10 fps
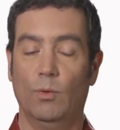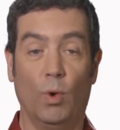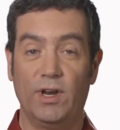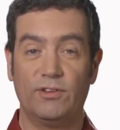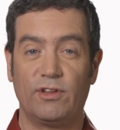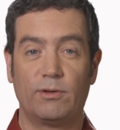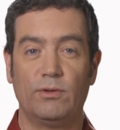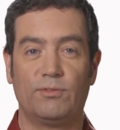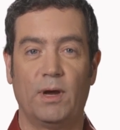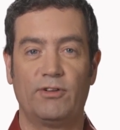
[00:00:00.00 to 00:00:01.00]
What is
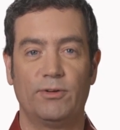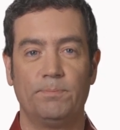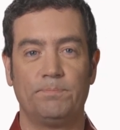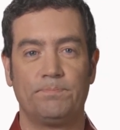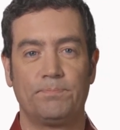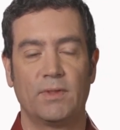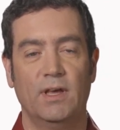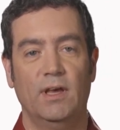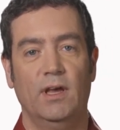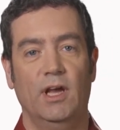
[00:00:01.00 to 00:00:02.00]
Liquid Spectrum?
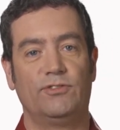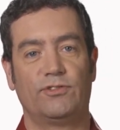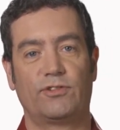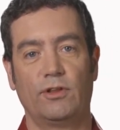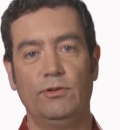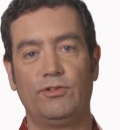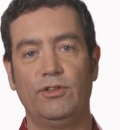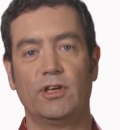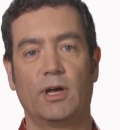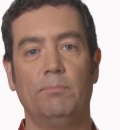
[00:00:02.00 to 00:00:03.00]
It's a
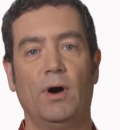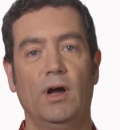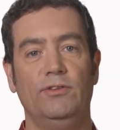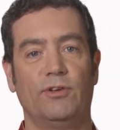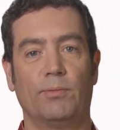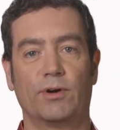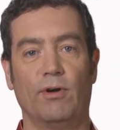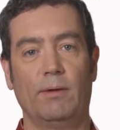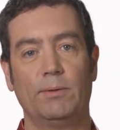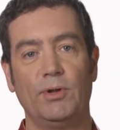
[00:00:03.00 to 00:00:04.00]
solution that combines a
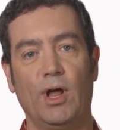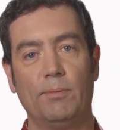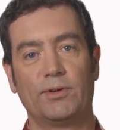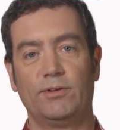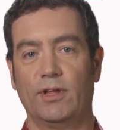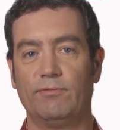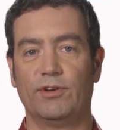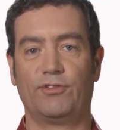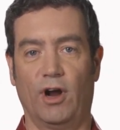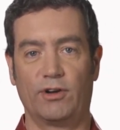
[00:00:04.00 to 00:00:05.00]
programmable optical
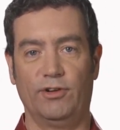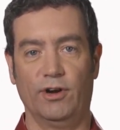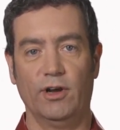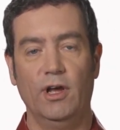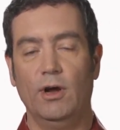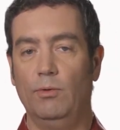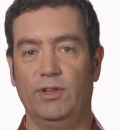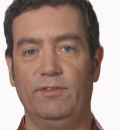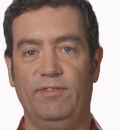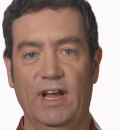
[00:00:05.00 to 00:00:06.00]
infrastructure
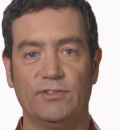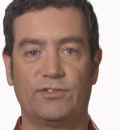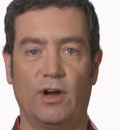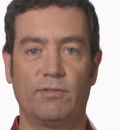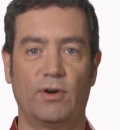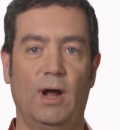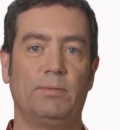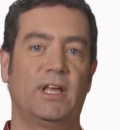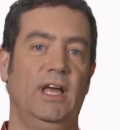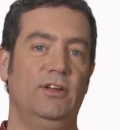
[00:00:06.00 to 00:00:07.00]
with advanced software
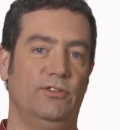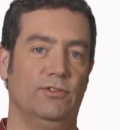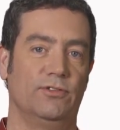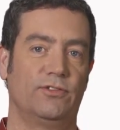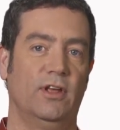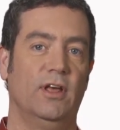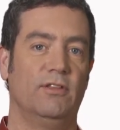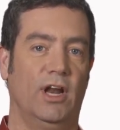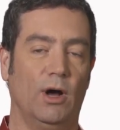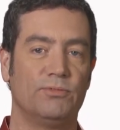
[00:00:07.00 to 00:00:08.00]
applications
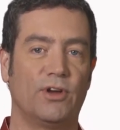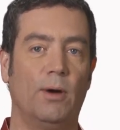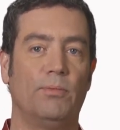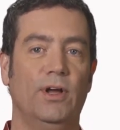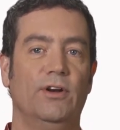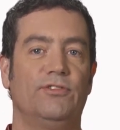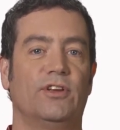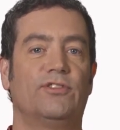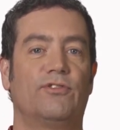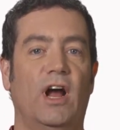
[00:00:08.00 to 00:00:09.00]
that helps operators
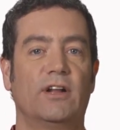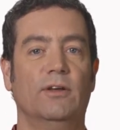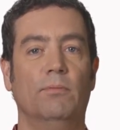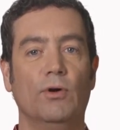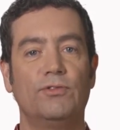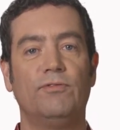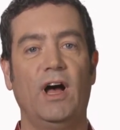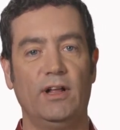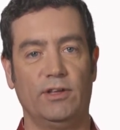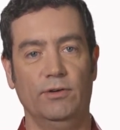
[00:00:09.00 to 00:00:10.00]
extract the most
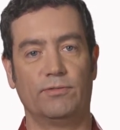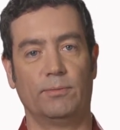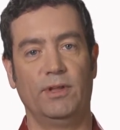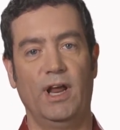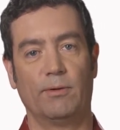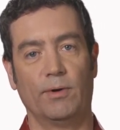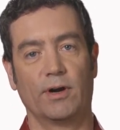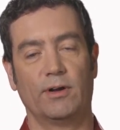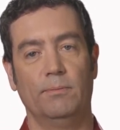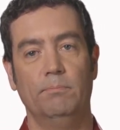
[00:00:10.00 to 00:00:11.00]
value from the
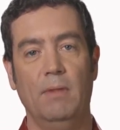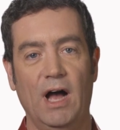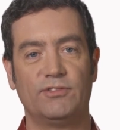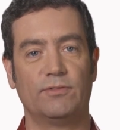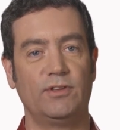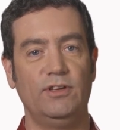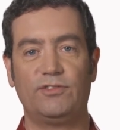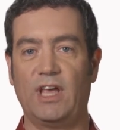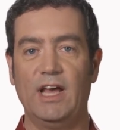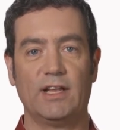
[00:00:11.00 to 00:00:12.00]
network, massively
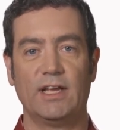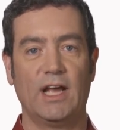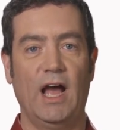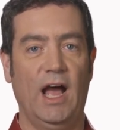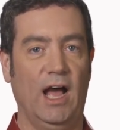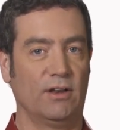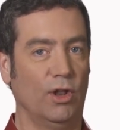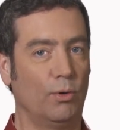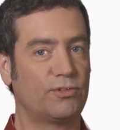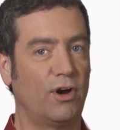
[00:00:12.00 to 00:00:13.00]
scaling at
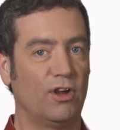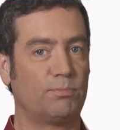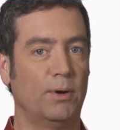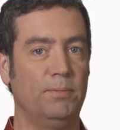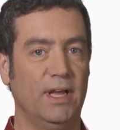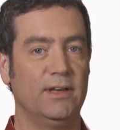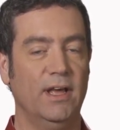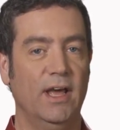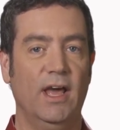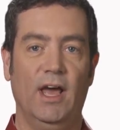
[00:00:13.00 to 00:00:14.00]
lowest cost per bit
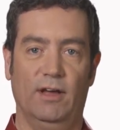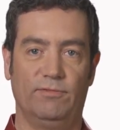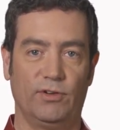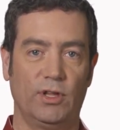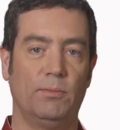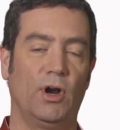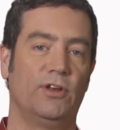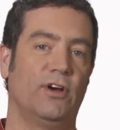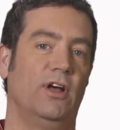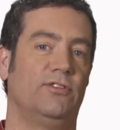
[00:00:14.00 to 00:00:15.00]
and fully
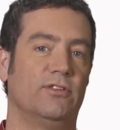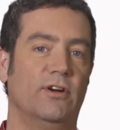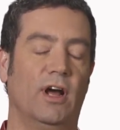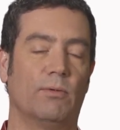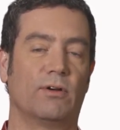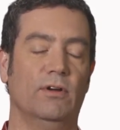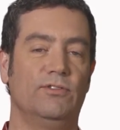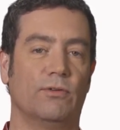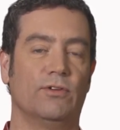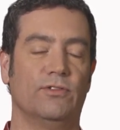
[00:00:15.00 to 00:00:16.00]
monetizing their network
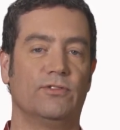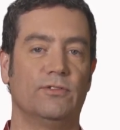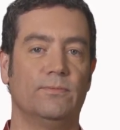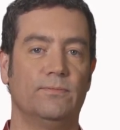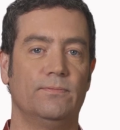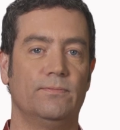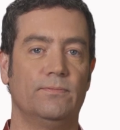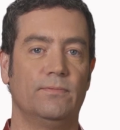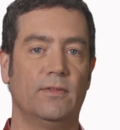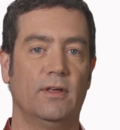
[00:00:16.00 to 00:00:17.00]
resources.
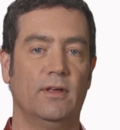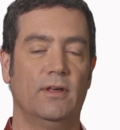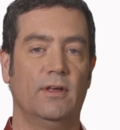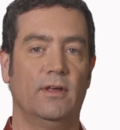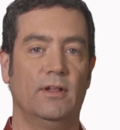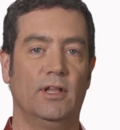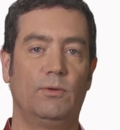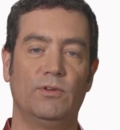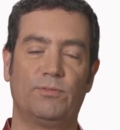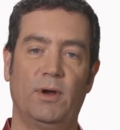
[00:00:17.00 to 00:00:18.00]

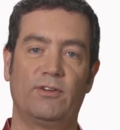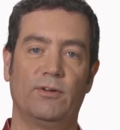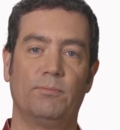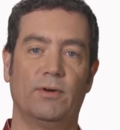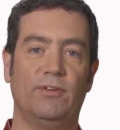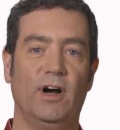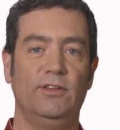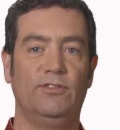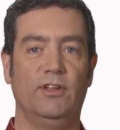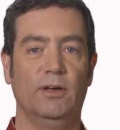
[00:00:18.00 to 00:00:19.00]
Liquid Spectrum
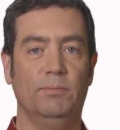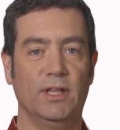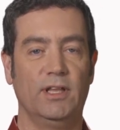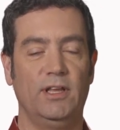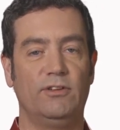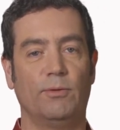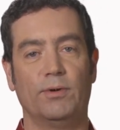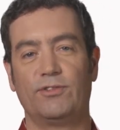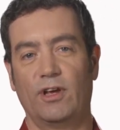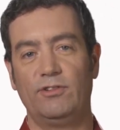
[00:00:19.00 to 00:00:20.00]
provides the ability to
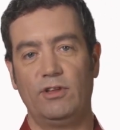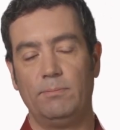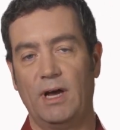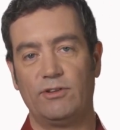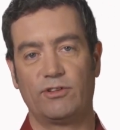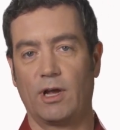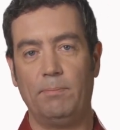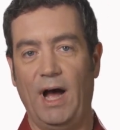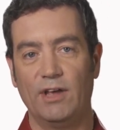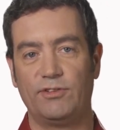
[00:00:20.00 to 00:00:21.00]
precisely match the
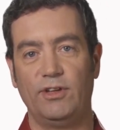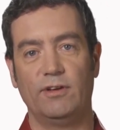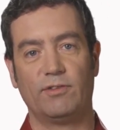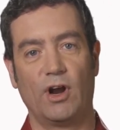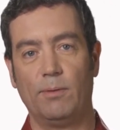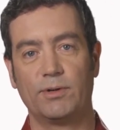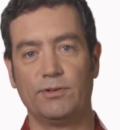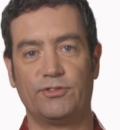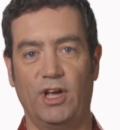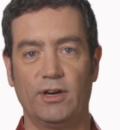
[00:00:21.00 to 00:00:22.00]
capacity of an
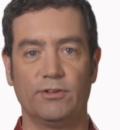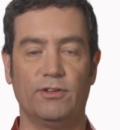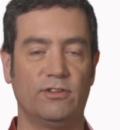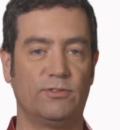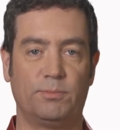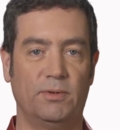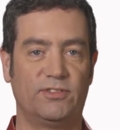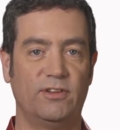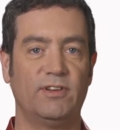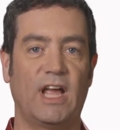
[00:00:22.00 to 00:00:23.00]
optical channel to the
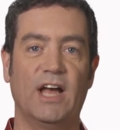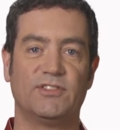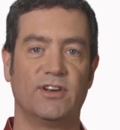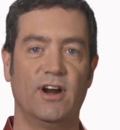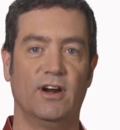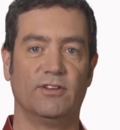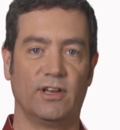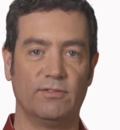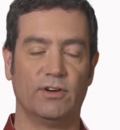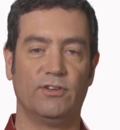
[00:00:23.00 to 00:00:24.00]
specific SNR
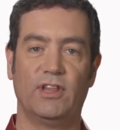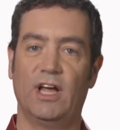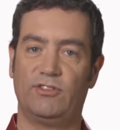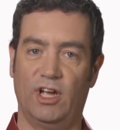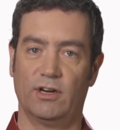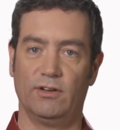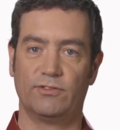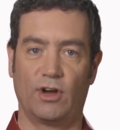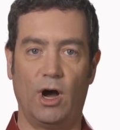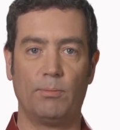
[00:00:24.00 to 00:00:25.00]
delivered to that channel
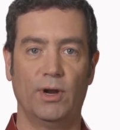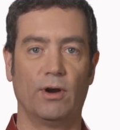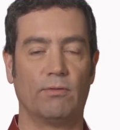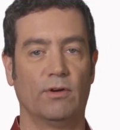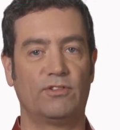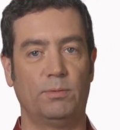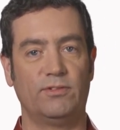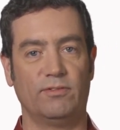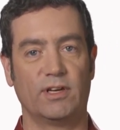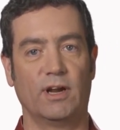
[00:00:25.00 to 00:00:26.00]
to operate over a
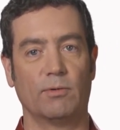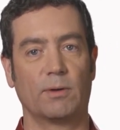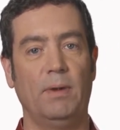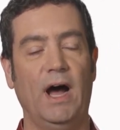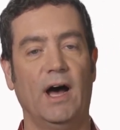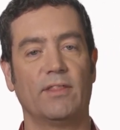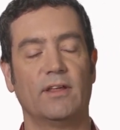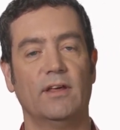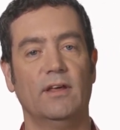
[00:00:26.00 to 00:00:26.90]
specific network path.